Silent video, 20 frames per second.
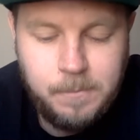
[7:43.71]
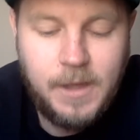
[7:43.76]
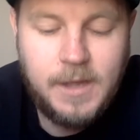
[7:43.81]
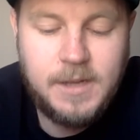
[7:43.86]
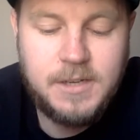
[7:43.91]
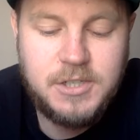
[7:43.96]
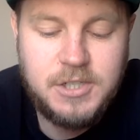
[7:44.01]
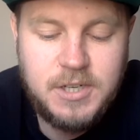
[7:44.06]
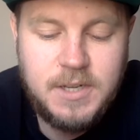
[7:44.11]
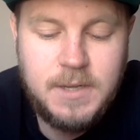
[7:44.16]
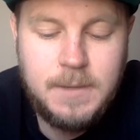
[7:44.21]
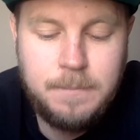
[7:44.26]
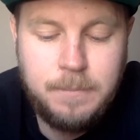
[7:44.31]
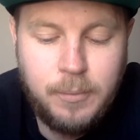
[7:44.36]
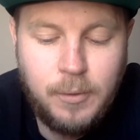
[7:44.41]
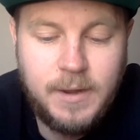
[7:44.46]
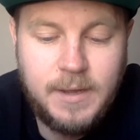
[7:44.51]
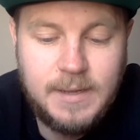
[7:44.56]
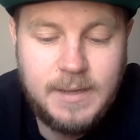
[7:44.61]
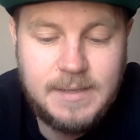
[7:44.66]
and she
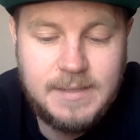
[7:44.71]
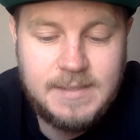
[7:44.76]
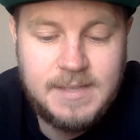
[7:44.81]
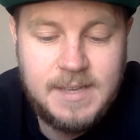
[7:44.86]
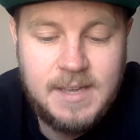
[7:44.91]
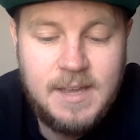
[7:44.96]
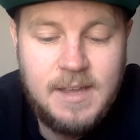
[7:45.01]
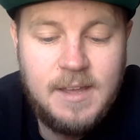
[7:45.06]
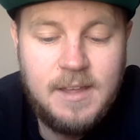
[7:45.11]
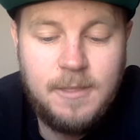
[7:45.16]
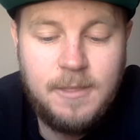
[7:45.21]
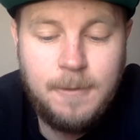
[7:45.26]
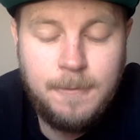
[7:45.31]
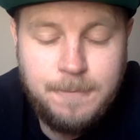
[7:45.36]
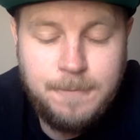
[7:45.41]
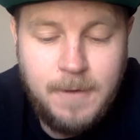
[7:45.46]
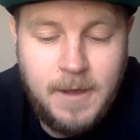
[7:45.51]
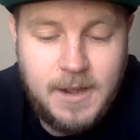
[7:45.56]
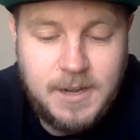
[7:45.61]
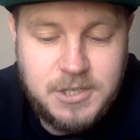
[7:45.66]
brings the
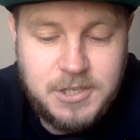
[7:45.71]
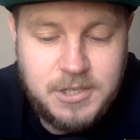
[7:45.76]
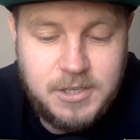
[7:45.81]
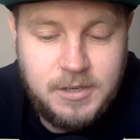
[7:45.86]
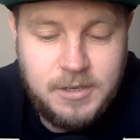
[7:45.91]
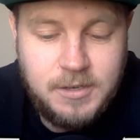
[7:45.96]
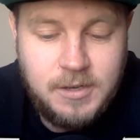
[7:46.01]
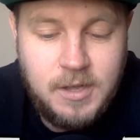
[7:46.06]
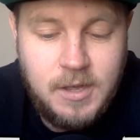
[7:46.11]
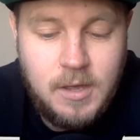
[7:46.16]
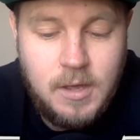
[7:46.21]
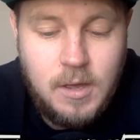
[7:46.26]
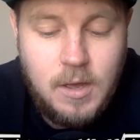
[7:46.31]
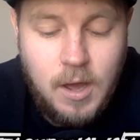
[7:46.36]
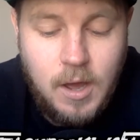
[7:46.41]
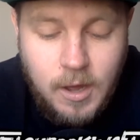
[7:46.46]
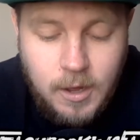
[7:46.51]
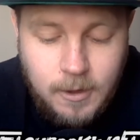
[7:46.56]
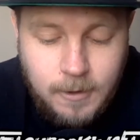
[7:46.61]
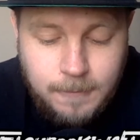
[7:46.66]
faction
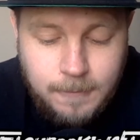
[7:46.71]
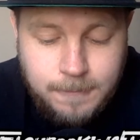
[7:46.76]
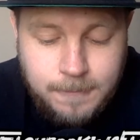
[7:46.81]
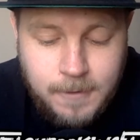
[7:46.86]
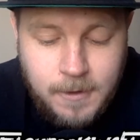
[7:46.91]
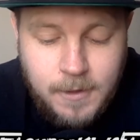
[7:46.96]
of